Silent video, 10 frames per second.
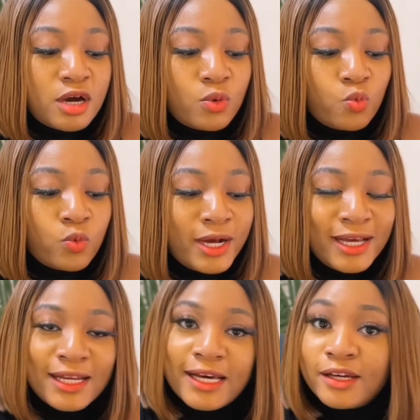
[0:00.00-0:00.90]

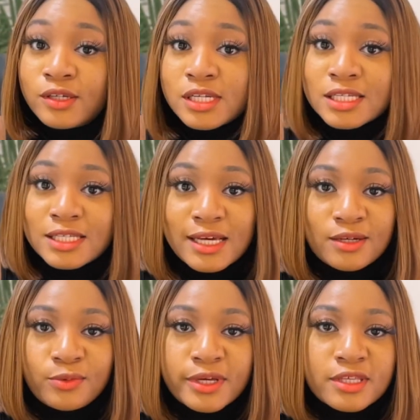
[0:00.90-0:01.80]
While I
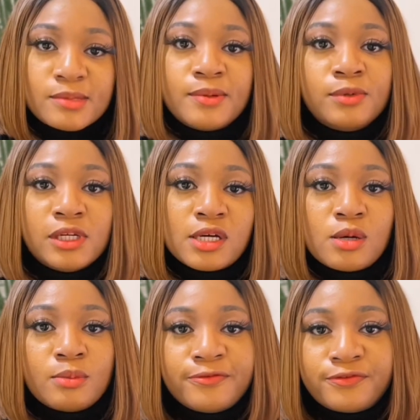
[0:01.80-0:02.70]
understand where these people are
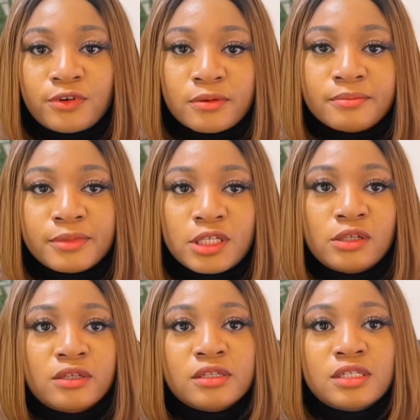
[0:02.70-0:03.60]
coming from,
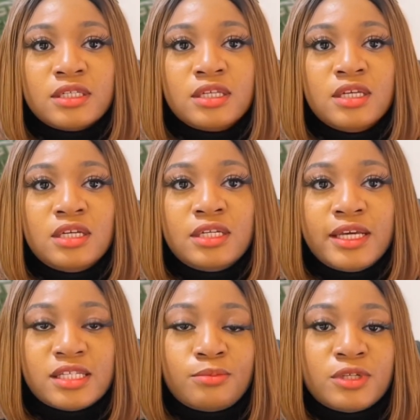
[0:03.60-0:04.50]
because
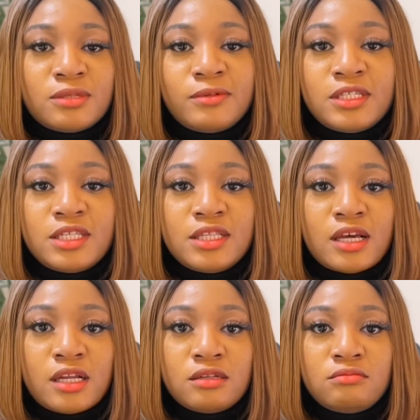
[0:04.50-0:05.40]
there's a possibility
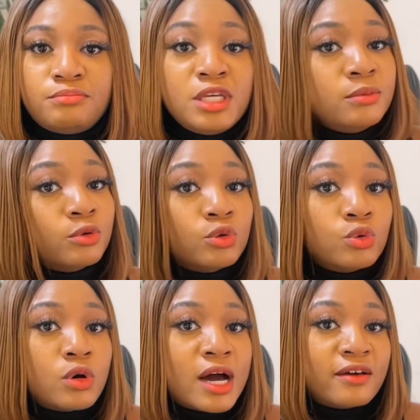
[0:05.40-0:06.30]
that people
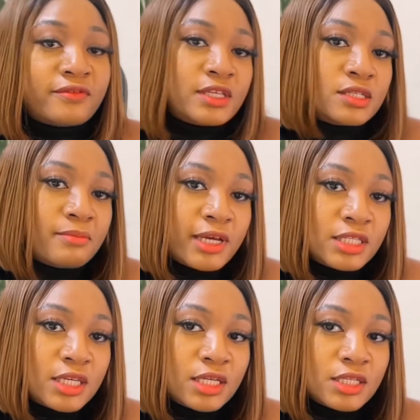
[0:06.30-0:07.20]
who have this
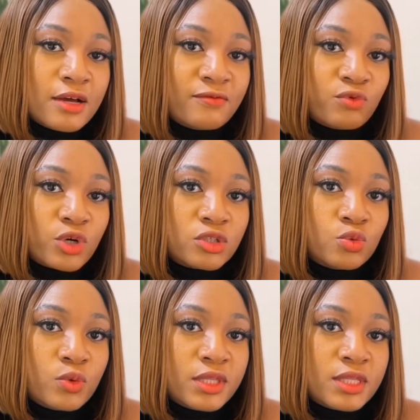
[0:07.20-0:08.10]
mindset have worked
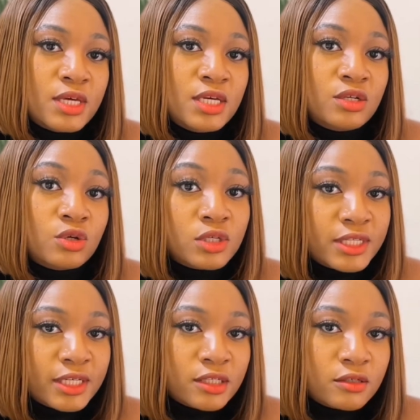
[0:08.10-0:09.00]
with
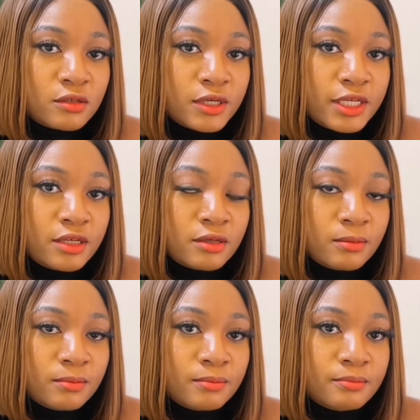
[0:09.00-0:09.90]
non-technical
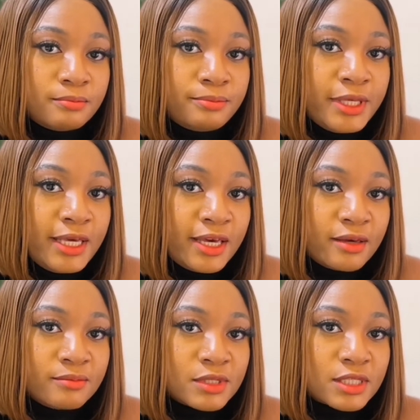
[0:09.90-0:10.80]

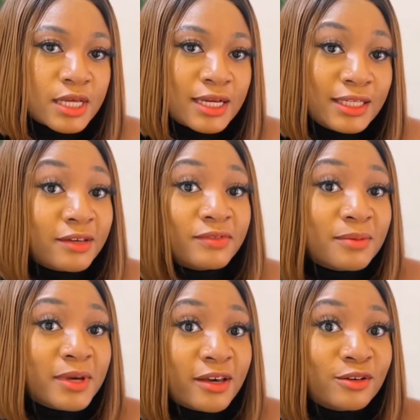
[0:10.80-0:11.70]
PMs that gave them
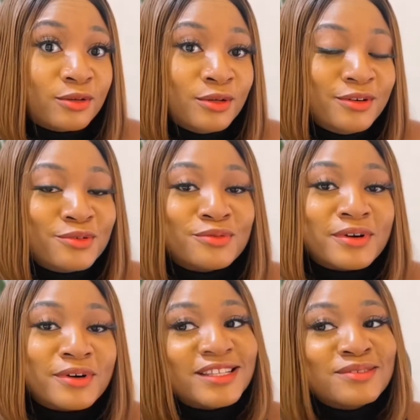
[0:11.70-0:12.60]
hell, right?